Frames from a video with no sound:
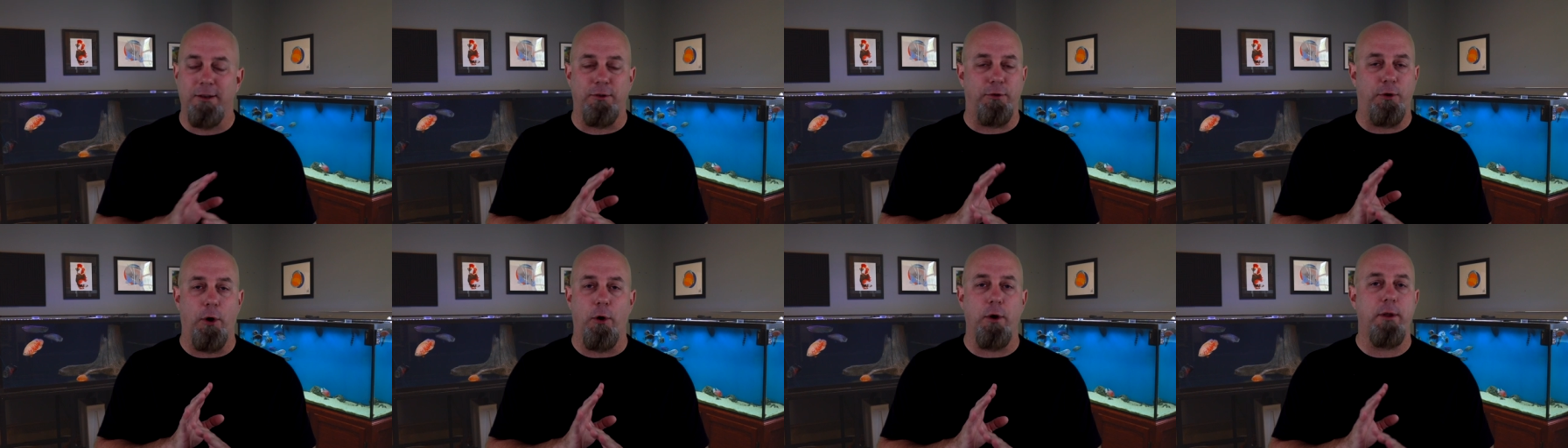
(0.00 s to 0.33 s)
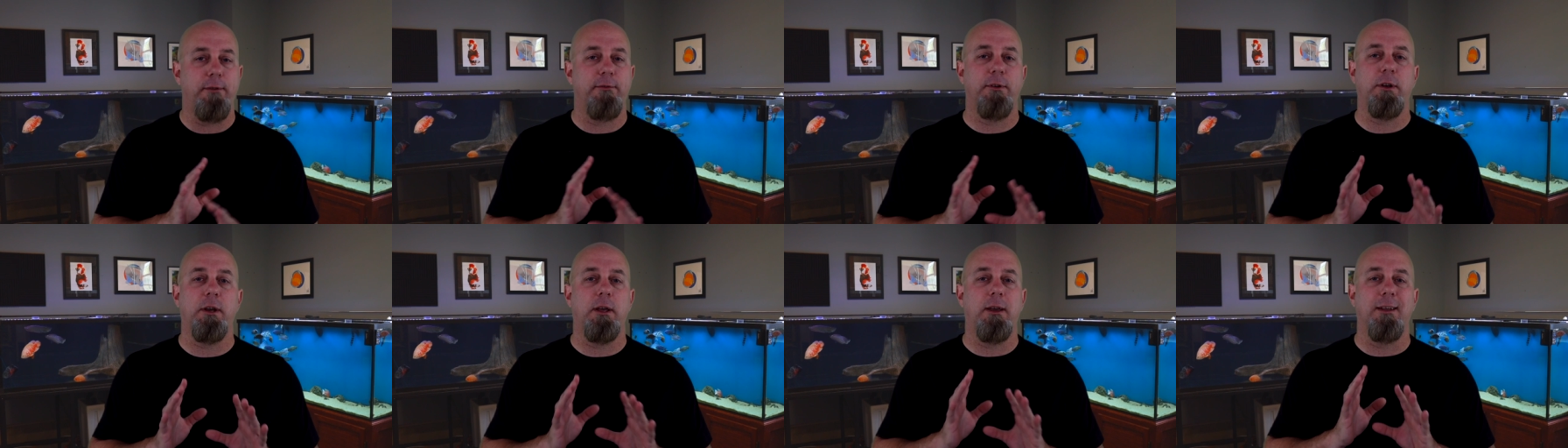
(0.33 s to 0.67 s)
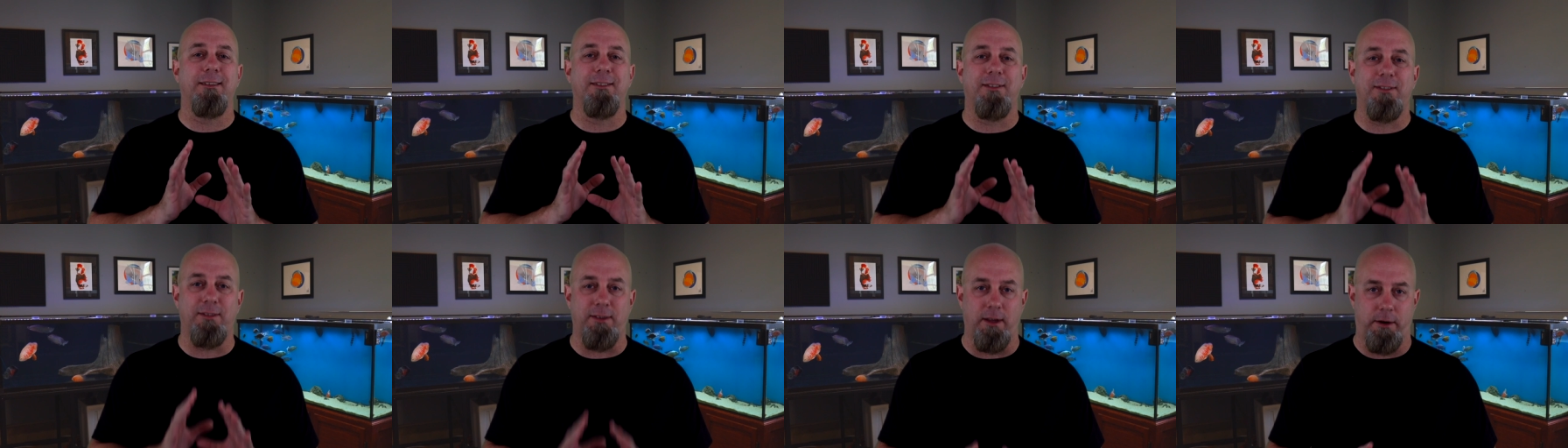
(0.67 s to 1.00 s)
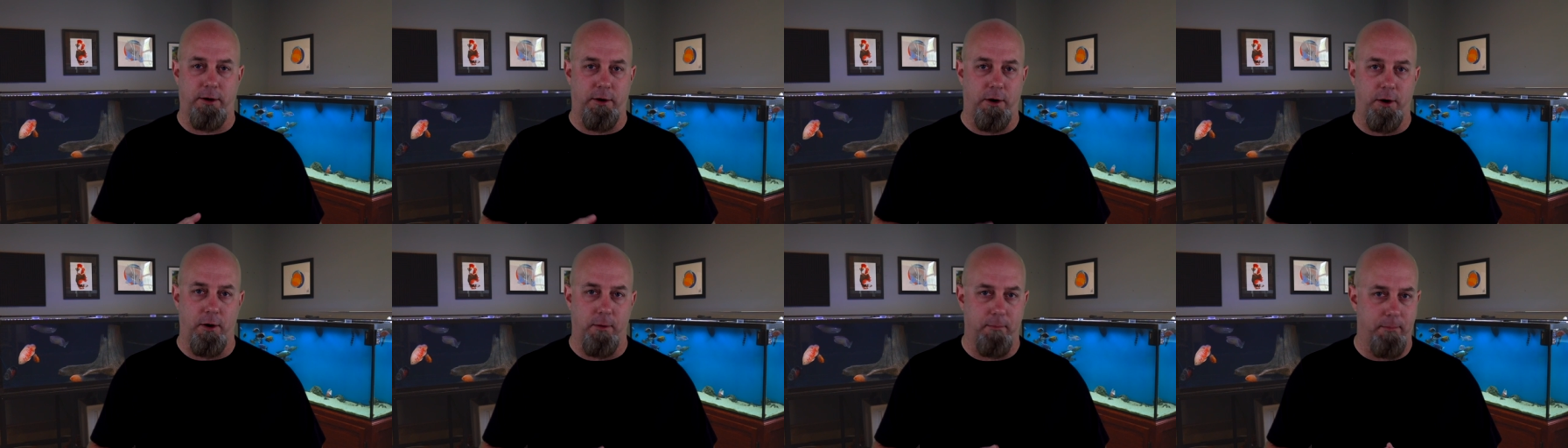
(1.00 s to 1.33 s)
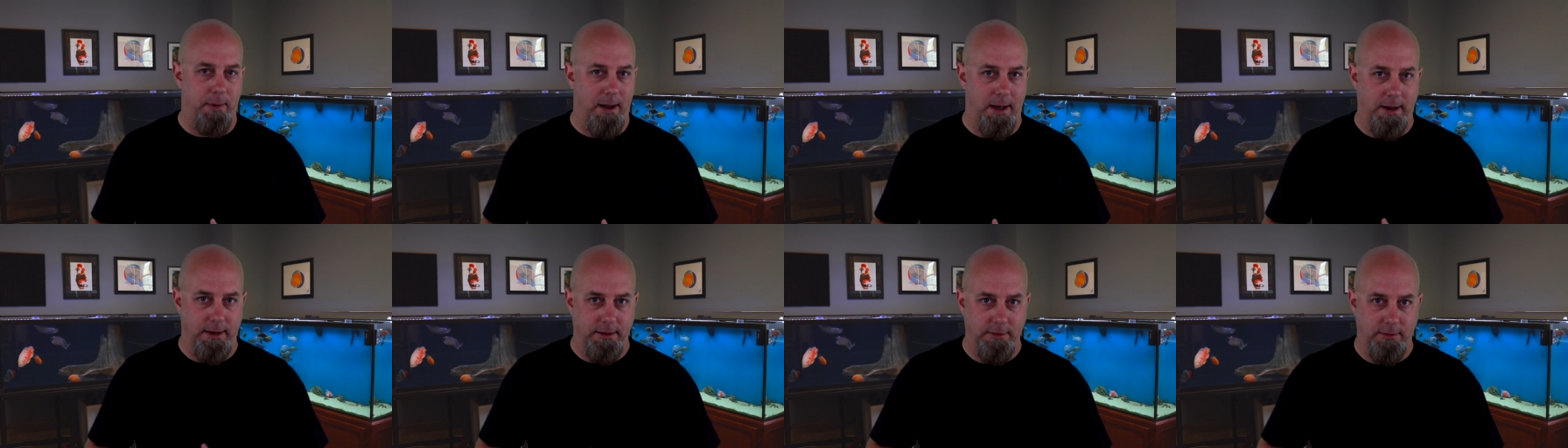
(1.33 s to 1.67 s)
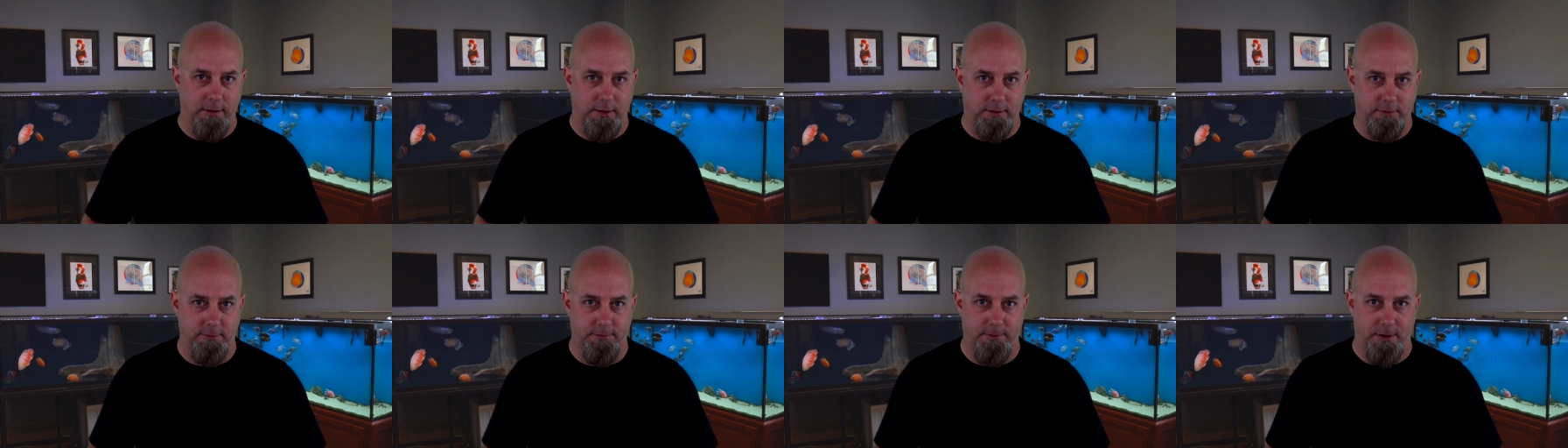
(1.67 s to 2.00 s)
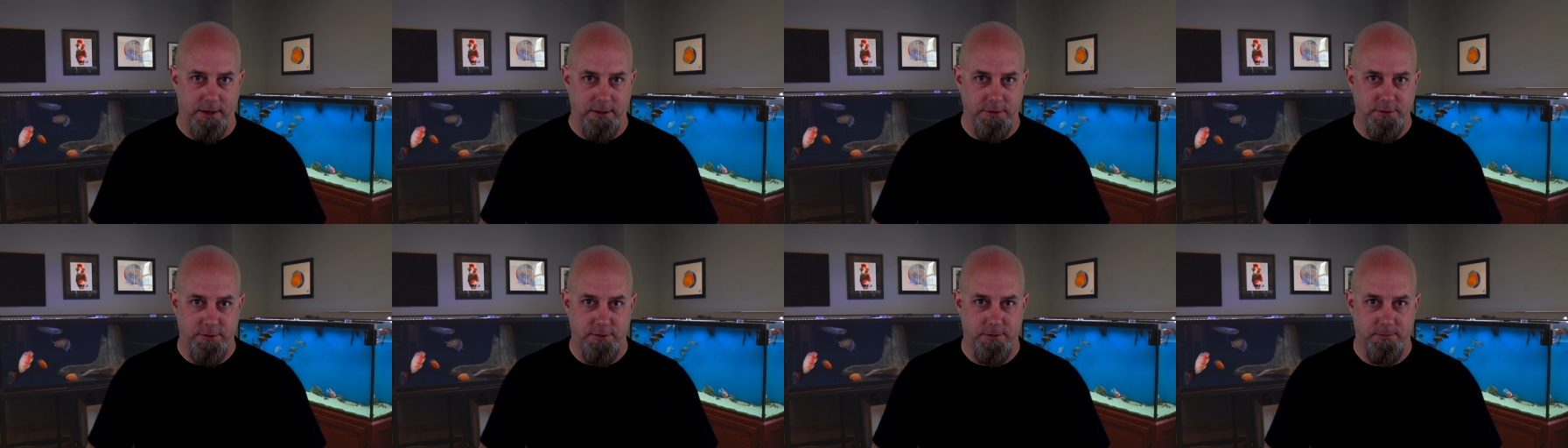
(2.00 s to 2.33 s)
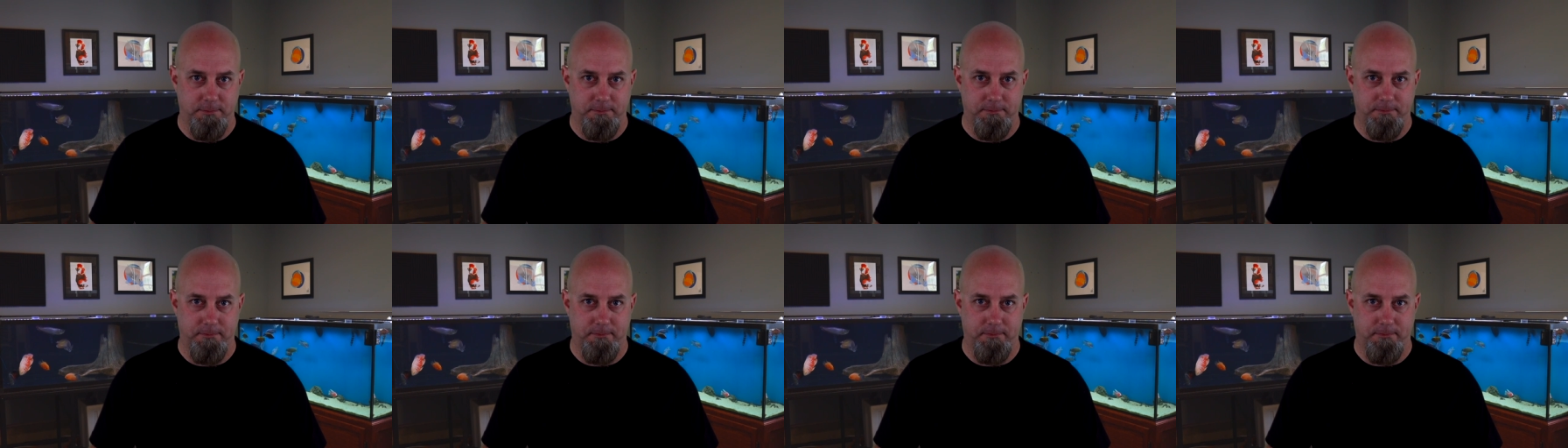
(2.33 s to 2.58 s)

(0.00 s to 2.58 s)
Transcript: don't even consider buying these fish.